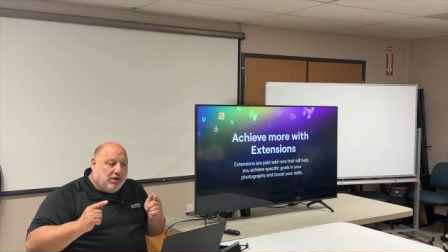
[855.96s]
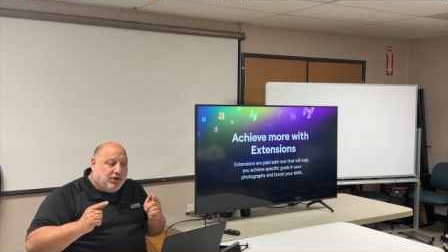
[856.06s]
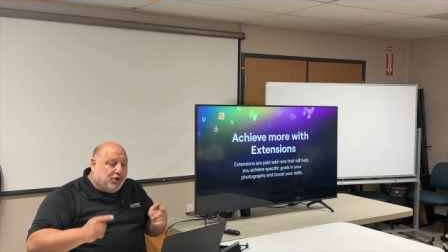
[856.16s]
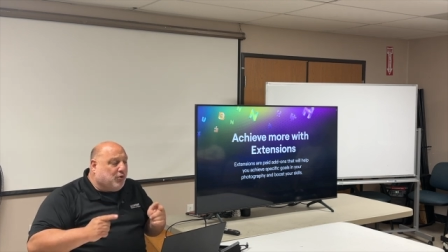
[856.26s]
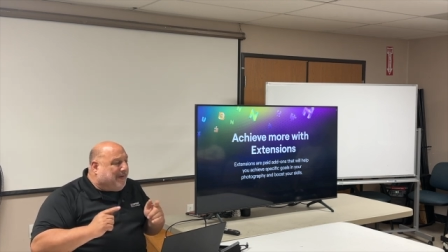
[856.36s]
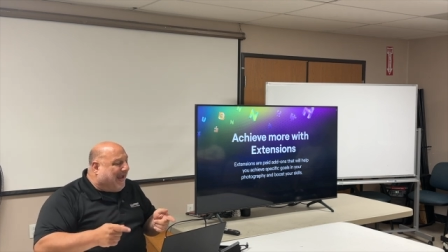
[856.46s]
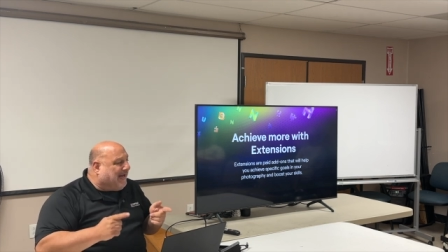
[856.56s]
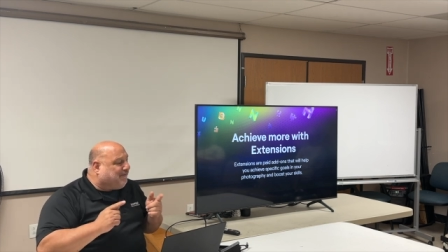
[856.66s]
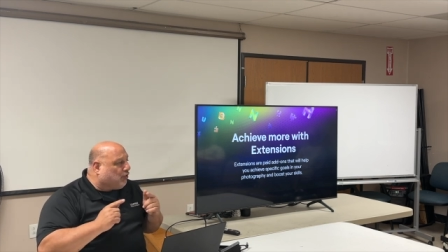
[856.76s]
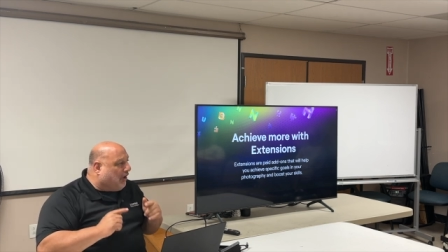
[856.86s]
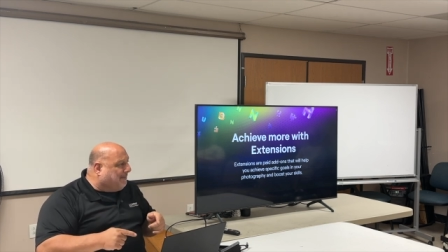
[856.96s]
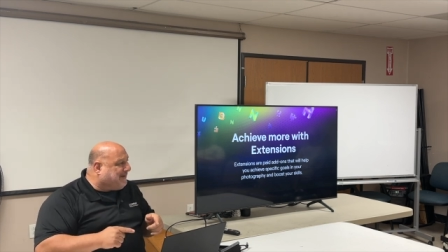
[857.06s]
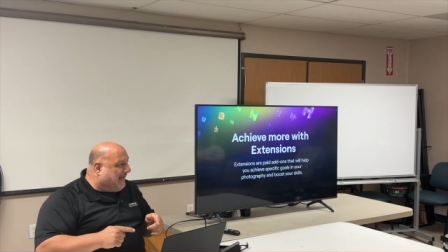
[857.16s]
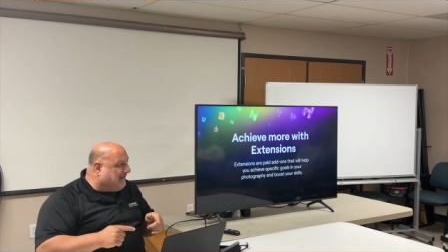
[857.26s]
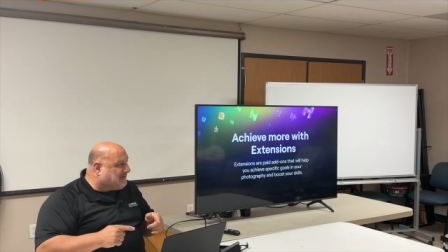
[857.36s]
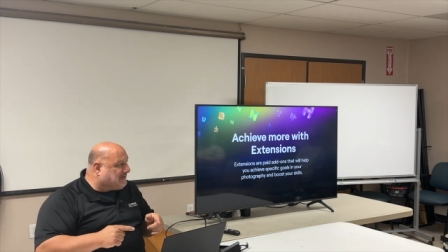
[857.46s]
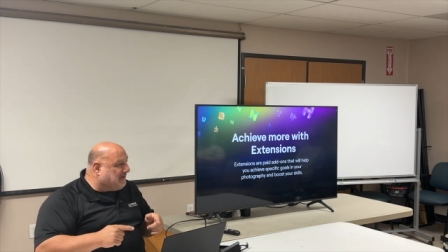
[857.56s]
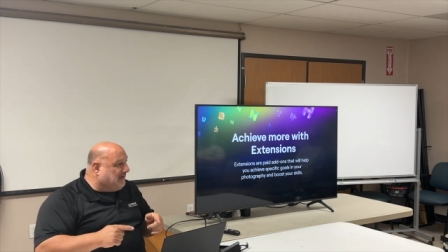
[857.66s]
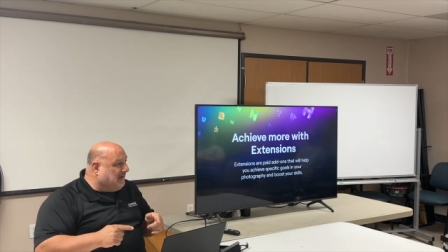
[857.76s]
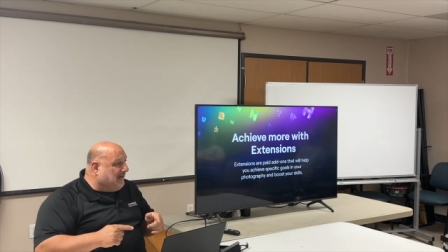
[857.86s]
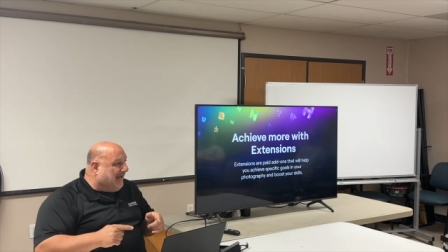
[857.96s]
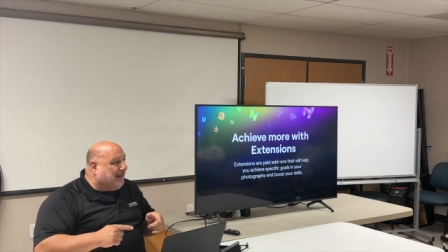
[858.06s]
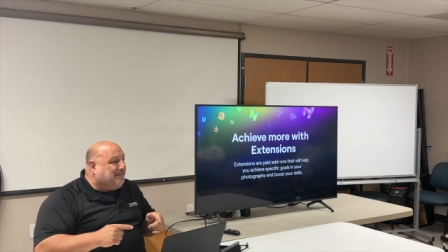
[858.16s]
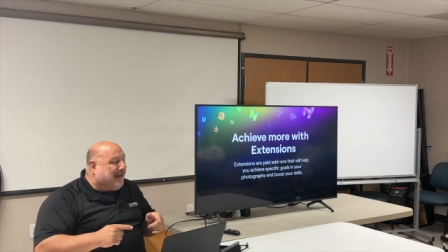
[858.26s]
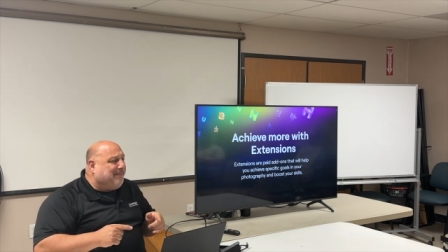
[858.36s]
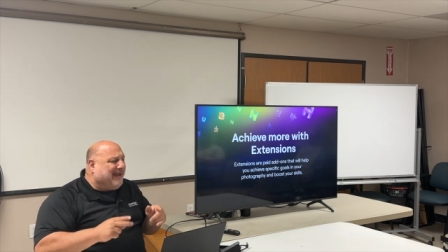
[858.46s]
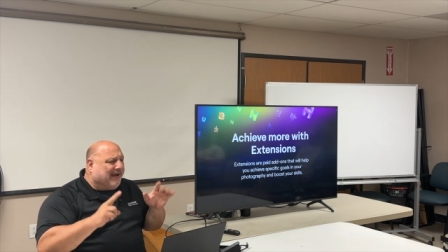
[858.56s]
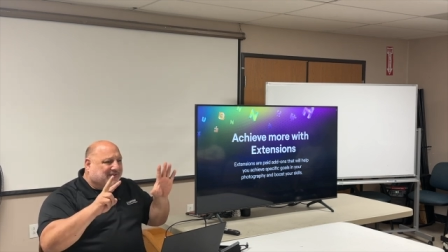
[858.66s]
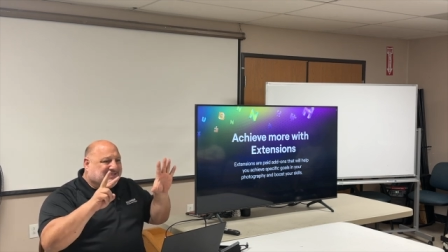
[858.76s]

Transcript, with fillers: You paid for updates, and maybe out of the